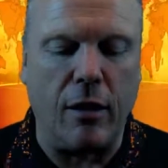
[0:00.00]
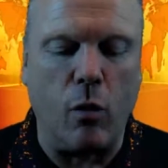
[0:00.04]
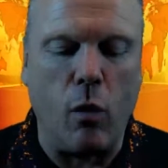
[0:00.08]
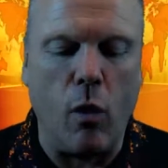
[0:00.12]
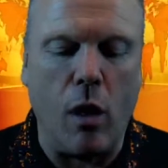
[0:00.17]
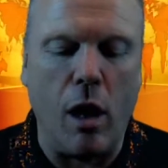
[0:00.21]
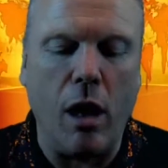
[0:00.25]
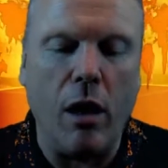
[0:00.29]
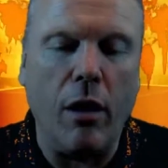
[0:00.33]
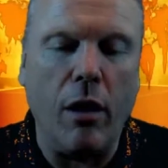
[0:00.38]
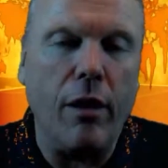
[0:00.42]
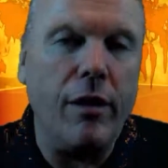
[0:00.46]
And
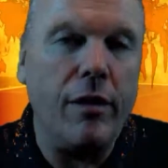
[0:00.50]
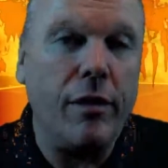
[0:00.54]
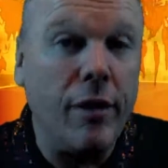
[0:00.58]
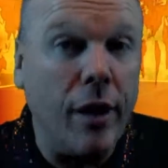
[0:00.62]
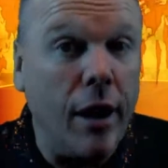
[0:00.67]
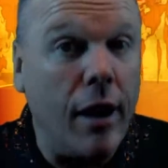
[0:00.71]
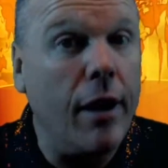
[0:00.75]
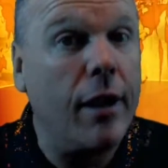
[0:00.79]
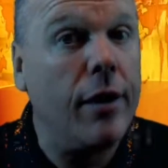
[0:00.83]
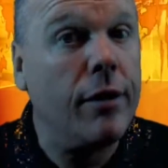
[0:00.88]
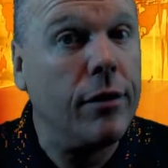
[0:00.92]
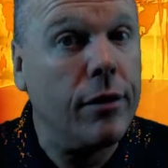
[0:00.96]
while it
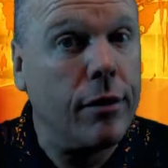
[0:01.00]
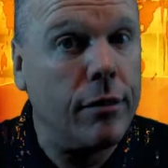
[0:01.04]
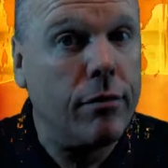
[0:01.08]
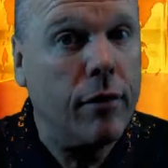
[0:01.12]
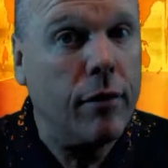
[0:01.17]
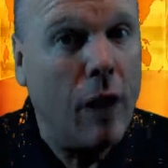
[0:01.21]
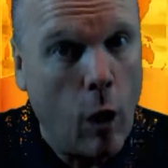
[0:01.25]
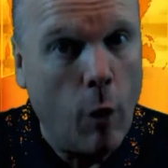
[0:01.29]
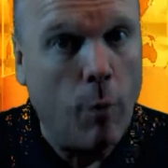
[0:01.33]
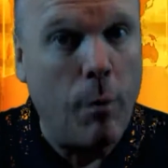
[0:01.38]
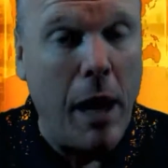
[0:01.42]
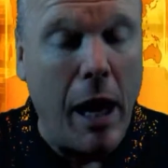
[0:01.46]

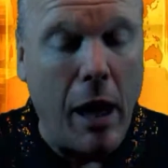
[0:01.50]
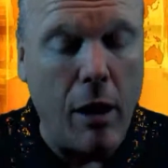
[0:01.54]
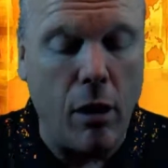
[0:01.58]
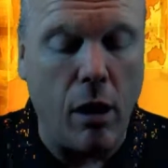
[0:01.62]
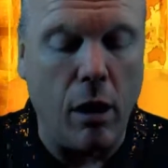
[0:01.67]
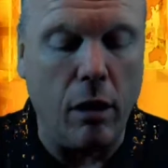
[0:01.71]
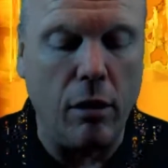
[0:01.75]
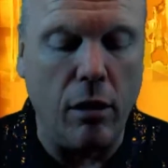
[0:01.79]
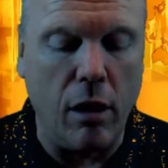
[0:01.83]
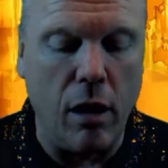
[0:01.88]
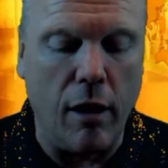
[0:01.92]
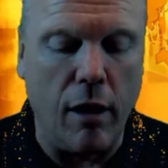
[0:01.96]
does help
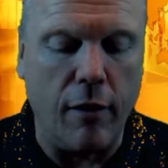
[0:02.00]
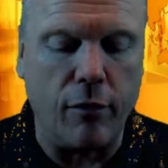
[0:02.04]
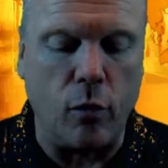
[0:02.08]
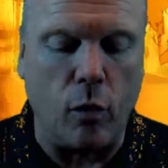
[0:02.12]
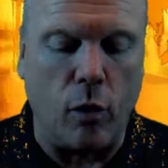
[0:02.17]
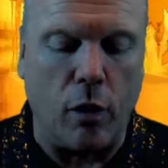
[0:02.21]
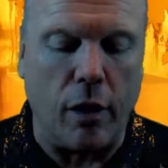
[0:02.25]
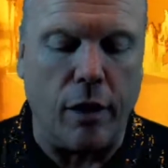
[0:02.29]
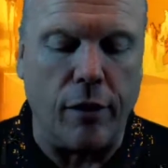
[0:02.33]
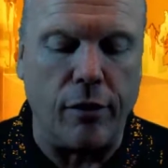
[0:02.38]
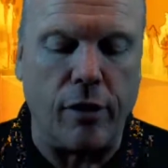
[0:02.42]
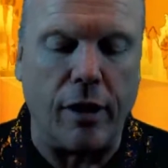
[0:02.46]
out our loved
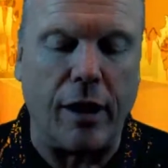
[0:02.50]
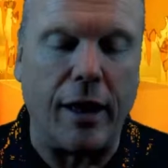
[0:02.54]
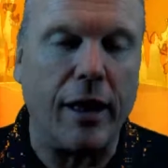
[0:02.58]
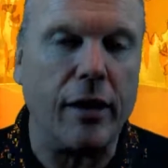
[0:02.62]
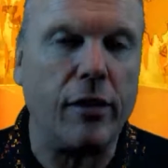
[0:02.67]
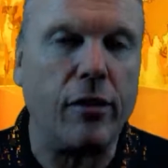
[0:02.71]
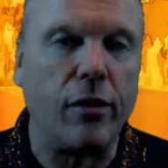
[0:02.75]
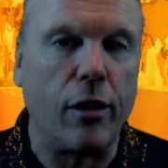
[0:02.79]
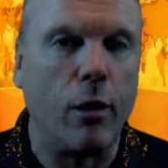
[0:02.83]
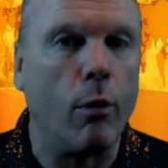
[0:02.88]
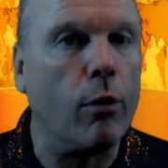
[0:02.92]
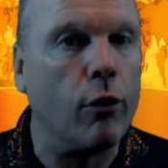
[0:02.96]
ones, and
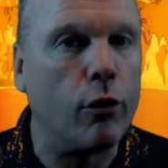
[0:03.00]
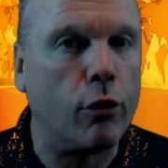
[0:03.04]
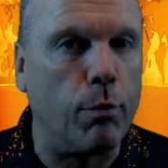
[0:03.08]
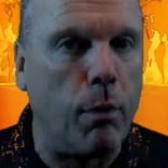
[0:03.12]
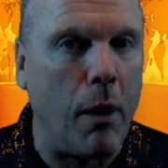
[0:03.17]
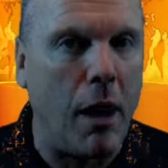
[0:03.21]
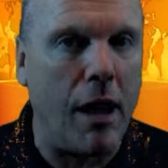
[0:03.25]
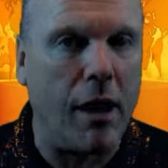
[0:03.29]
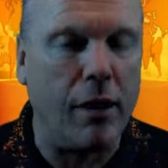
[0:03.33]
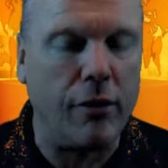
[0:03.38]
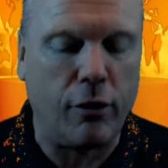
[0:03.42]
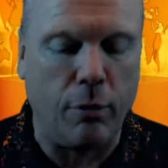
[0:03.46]
it's the
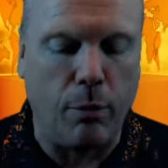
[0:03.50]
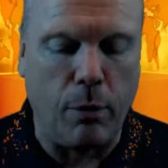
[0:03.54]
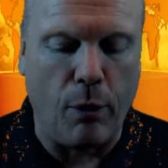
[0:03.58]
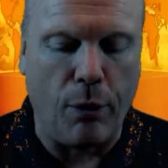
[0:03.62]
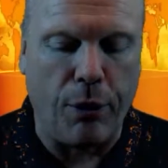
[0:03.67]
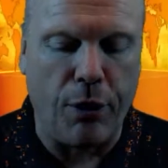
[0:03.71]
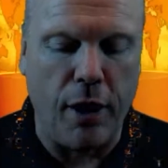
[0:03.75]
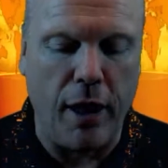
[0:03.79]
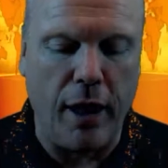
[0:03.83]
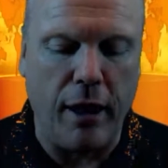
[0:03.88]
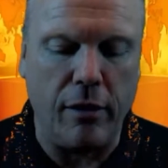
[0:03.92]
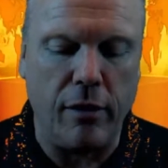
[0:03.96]

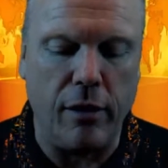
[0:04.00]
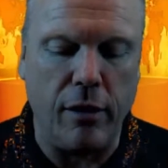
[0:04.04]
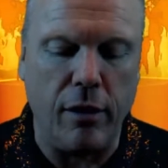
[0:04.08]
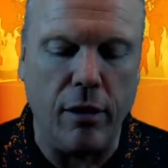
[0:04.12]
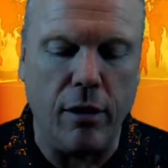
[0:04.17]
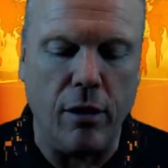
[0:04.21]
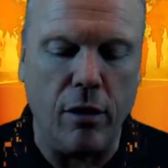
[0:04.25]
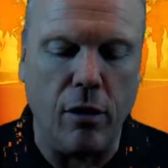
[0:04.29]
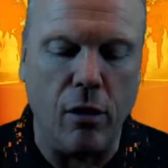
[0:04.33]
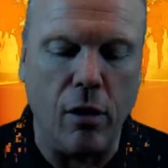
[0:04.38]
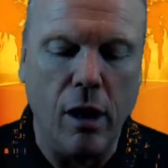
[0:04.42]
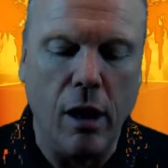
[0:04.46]
responsible thing to
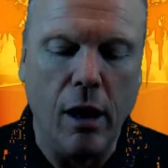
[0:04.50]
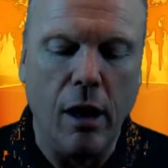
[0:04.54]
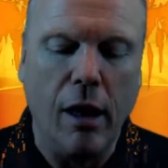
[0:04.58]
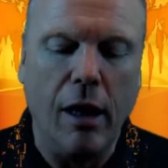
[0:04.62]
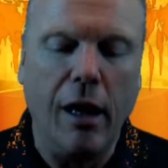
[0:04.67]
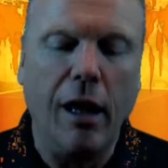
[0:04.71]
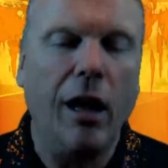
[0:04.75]
do,